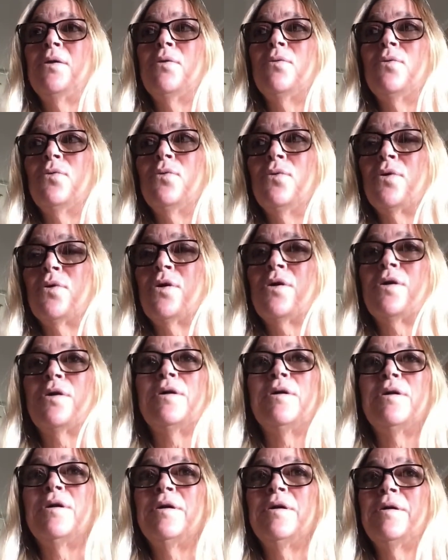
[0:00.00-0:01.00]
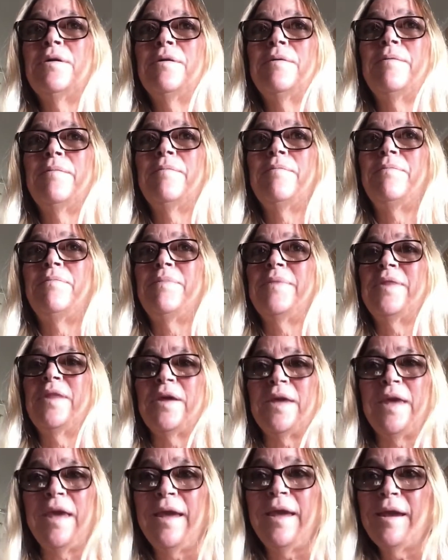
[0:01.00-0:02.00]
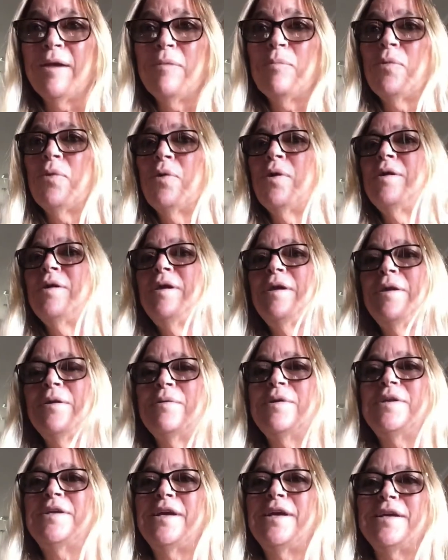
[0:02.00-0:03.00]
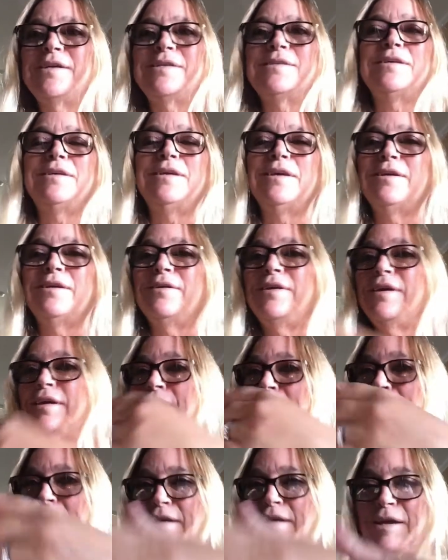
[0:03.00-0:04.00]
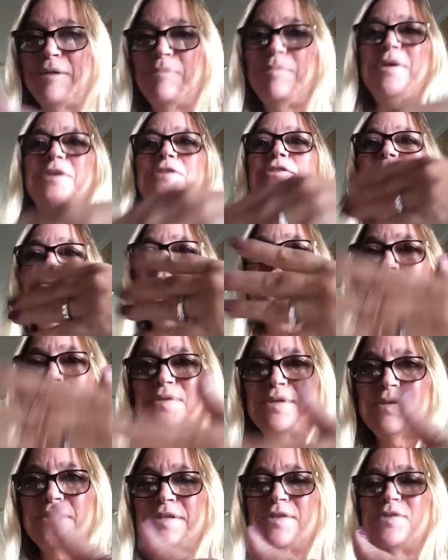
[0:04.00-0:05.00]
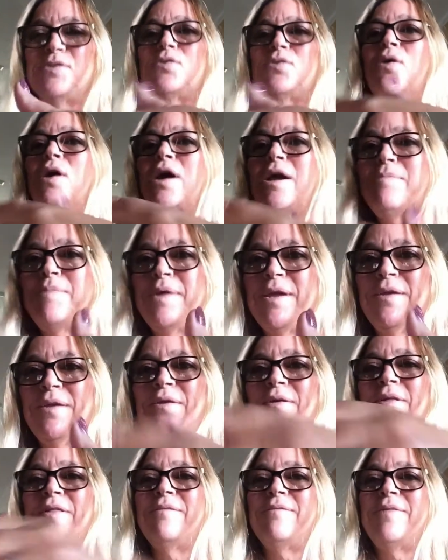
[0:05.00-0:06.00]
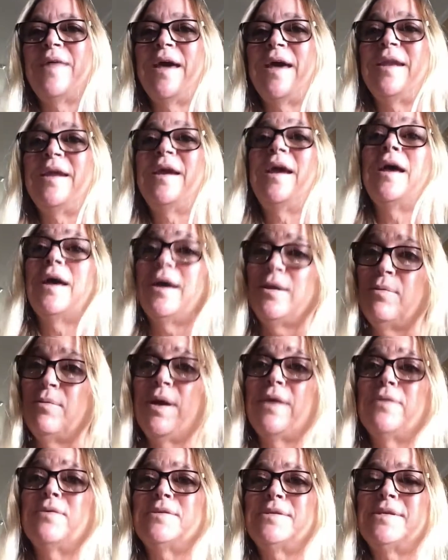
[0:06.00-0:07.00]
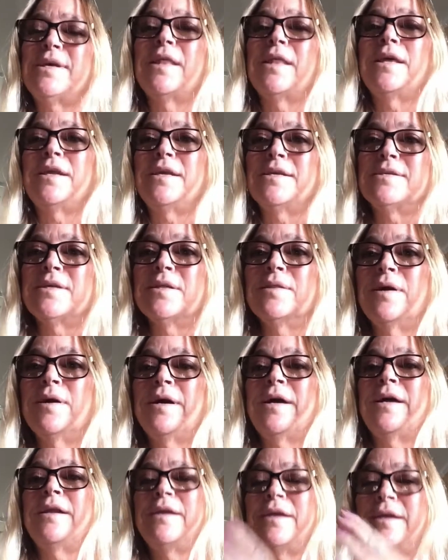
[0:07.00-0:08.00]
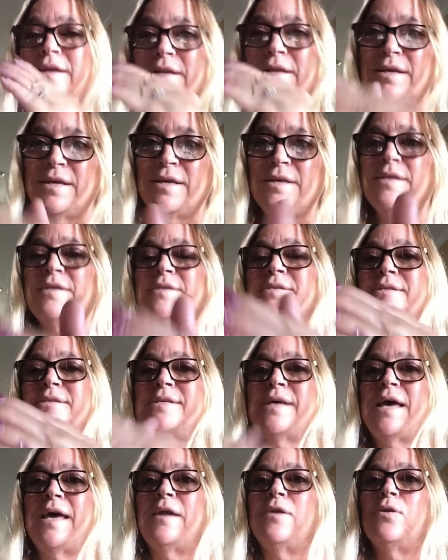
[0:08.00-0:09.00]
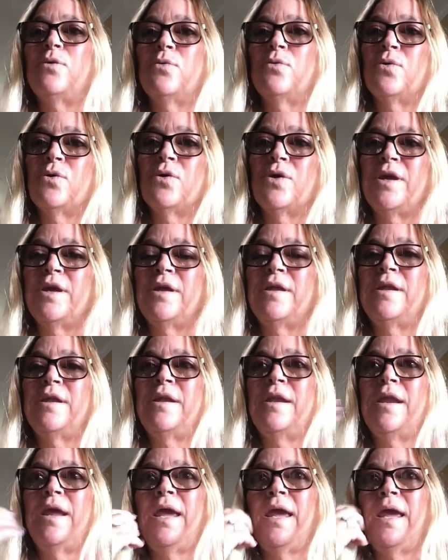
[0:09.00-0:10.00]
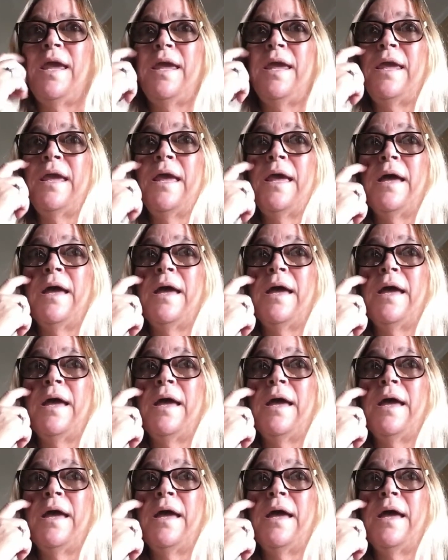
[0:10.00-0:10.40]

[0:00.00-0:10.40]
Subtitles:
or the camera. It takes, you got to take pictures and describe it and all of that. I'd rather sell it as a lot in a set, or in a